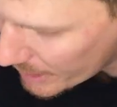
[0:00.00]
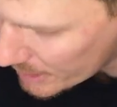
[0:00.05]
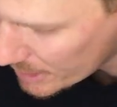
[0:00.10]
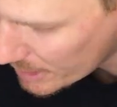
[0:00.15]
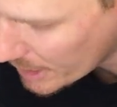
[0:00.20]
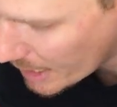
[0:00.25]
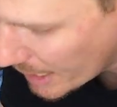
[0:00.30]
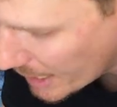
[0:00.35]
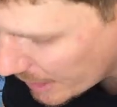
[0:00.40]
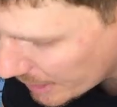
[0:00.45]

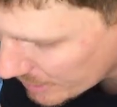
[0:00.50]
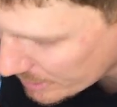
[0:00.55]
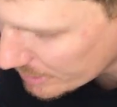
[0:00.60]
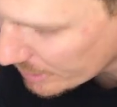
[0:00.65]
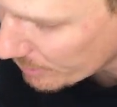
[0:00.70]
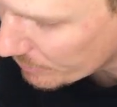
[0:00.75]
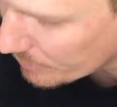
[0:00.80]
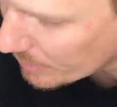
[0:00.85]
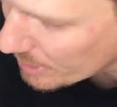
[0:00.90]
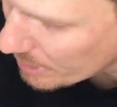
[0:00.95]
actually has
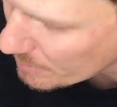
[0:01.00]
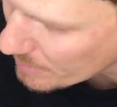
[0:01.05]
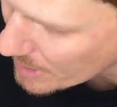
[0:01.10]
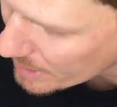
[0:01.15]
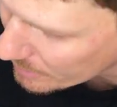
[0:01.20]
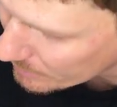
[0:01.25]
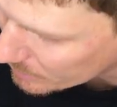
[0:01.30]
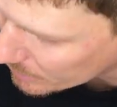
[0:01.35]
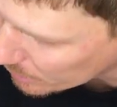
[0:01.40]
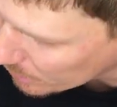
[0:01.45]
a fair
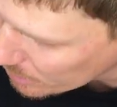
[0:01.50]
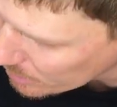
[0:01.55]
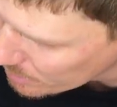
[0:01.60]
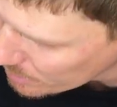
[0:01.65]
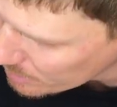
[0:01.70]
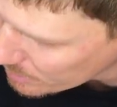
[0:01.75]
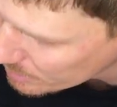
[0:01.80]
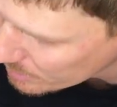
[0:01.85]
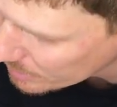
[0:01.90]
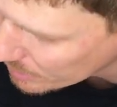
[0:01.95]
amount of
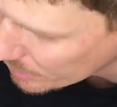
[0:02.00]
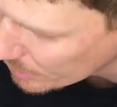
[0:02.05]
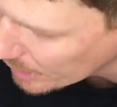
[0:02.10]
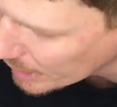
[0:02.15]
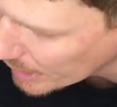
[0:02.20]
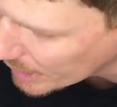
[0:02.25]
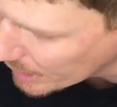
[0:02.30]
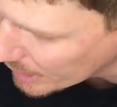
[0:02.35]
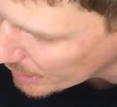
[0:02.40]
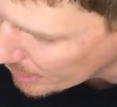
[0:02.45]
glue,
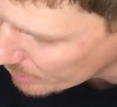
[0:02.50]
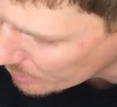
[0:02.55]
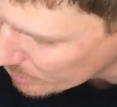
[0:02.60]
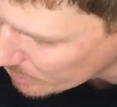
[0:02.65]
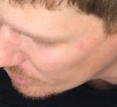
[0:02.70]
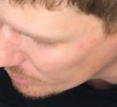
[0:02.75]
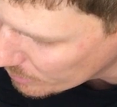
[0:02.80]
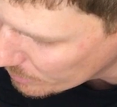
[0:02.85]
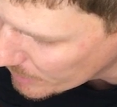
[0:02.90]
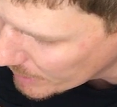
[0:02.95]

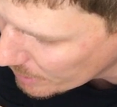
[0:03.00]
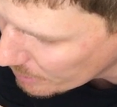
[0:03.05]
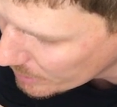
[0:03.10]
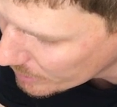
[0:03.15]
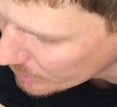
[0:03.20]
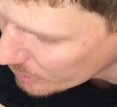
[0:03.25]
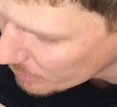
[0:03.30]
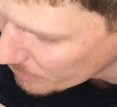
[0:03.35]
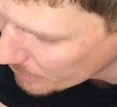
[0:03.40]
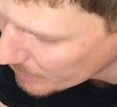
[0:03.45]
or
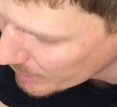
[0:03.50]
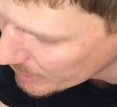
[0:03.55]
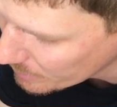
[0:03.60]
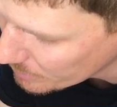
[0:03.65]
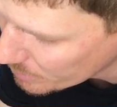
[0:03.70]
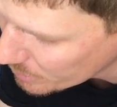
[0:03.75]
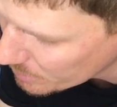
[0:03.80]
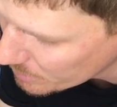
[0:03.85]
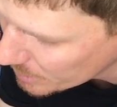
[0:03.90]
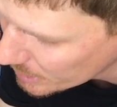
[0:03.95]
bearing
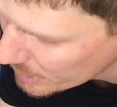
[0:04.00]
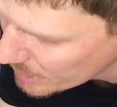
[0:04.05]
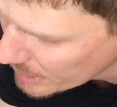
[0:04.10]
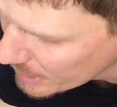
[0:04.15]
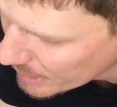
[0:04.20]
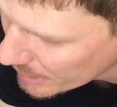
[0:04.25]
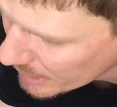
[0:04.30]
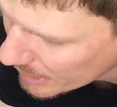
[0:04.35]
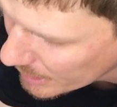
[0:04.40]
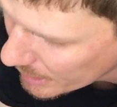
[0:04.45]
compound probably.
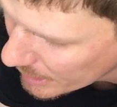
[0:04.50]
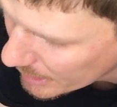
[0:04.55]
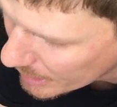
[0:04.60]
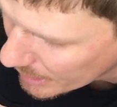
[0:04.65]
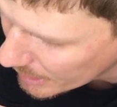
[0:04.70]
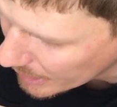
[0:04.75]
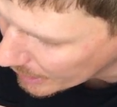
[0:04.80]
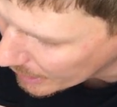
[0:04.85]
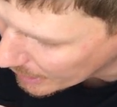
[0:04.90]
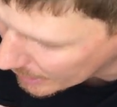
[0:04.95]

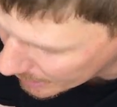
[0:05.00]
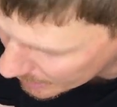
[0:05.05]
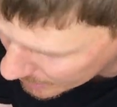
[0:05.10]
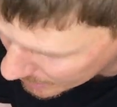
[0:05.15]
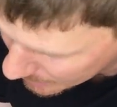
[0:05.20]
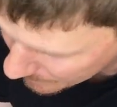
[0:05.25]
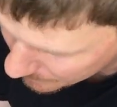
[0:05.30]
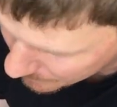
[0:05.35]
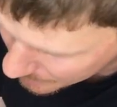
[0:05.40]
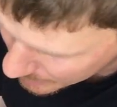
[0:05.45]

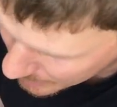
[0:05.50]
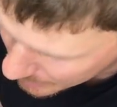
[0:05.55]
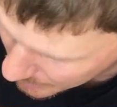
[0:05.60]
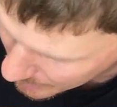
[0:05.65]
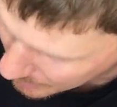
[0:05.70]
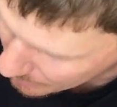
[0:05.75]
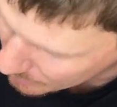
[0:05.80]
And